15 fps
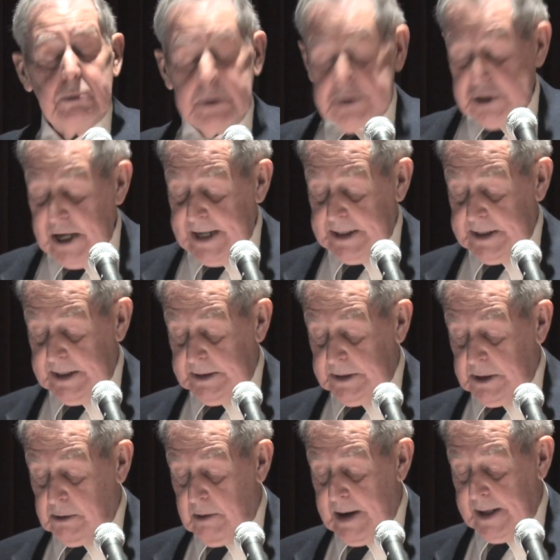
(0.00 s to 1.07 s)
rejecting
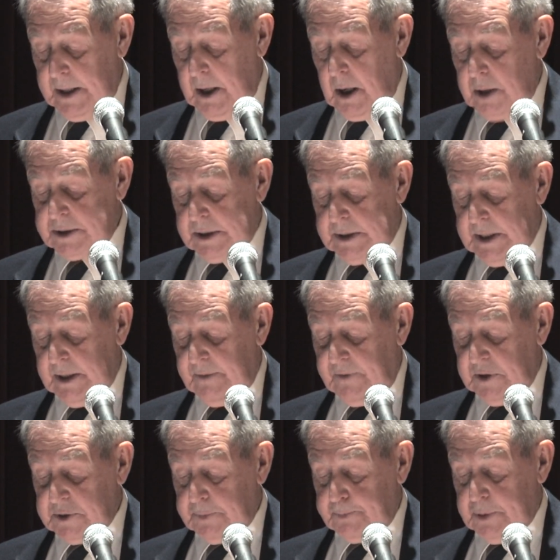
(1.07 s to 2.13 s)
the grandiosity of
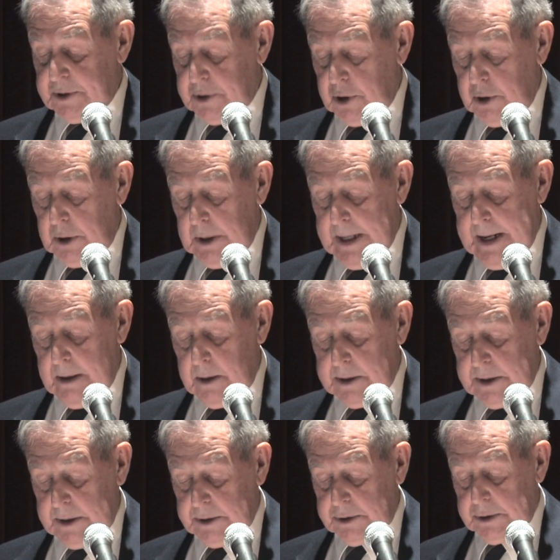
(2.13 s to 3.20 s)
his paternal
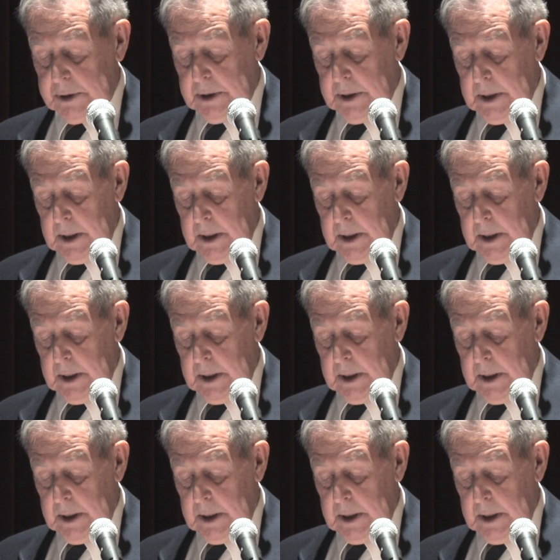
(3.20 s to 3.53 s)
heritage,